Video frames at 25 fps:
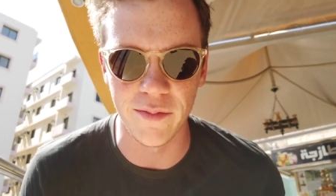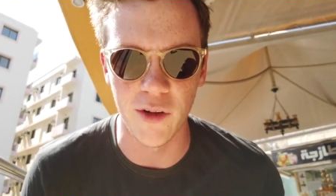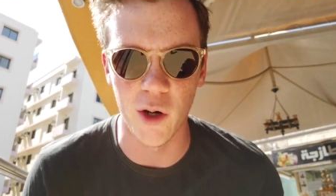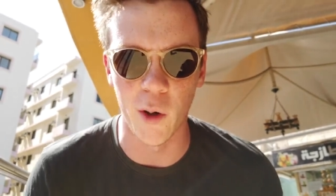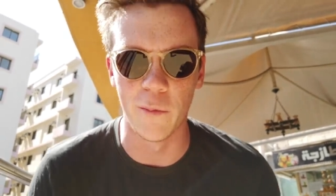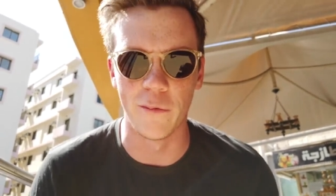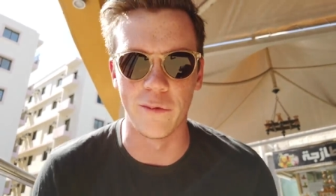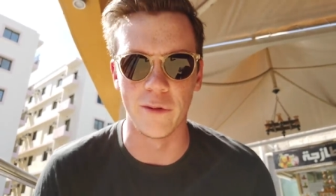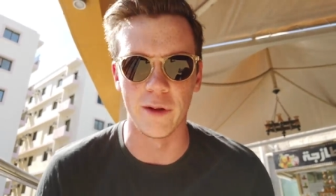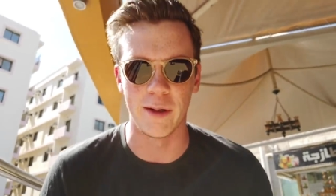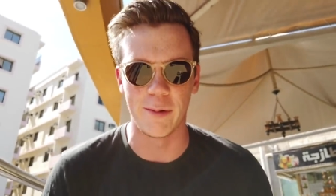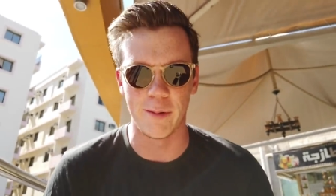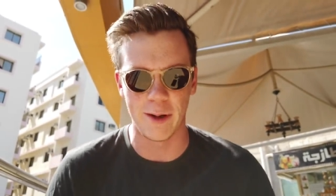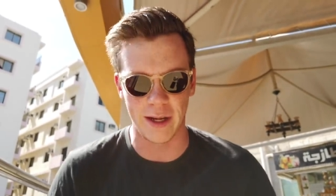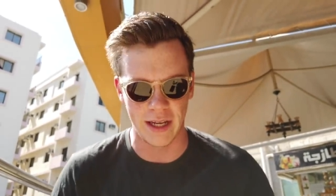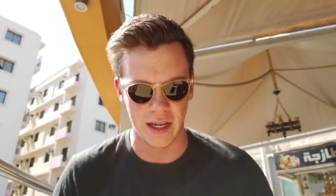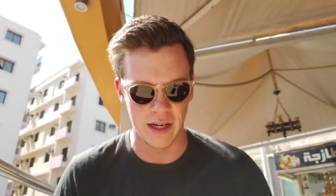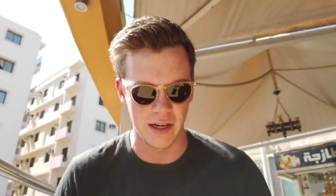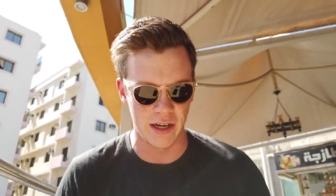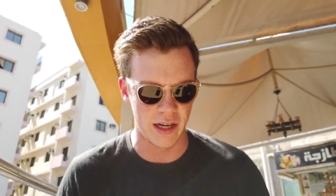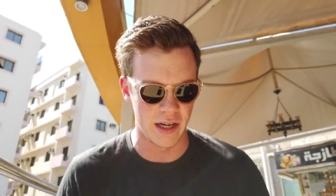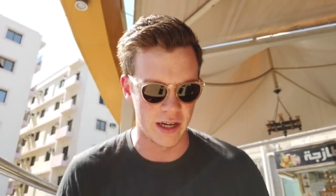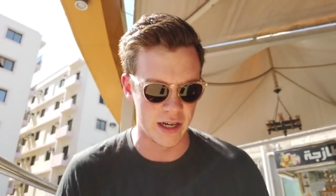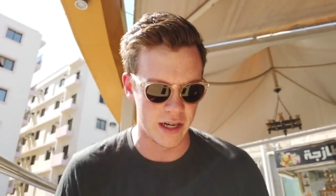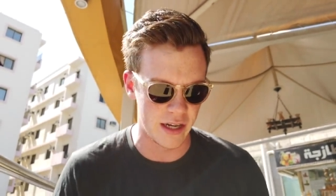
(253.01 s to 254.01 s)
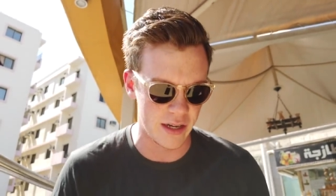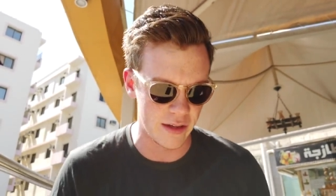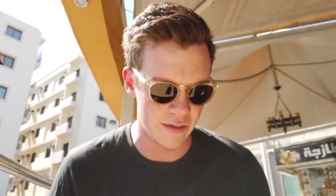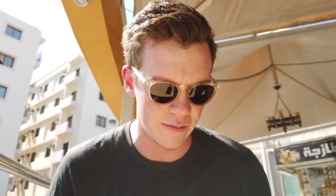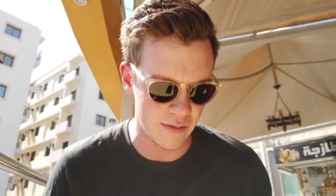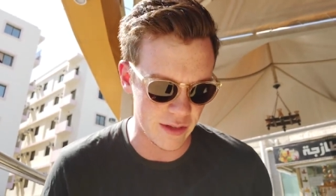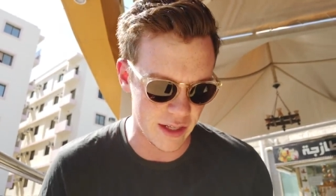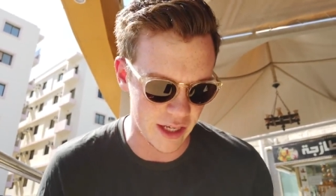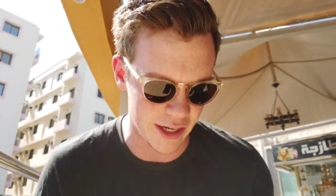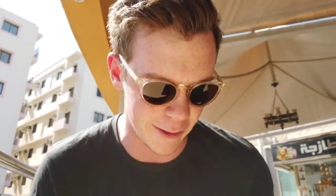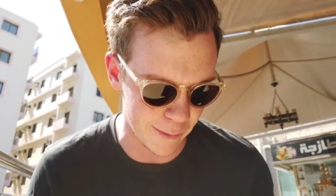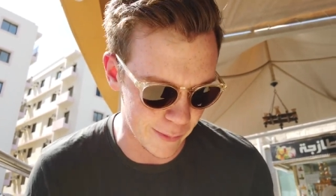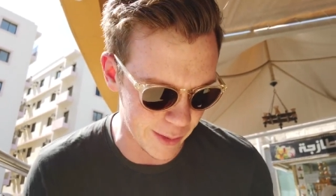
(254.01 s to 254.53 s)
Hopefully we can
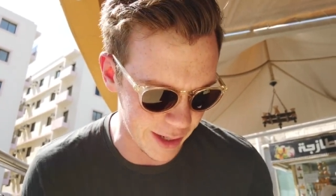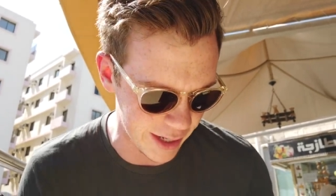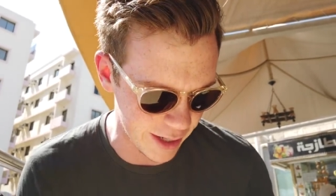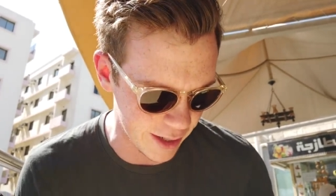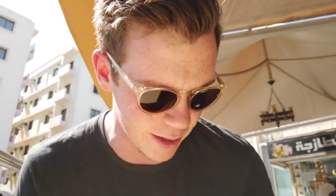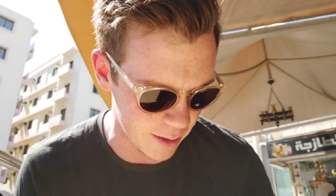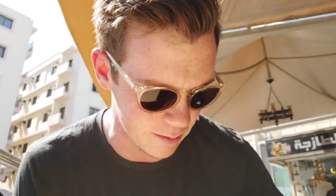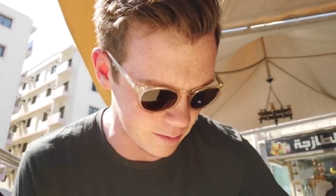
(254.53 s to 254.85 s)
uh, hear me here.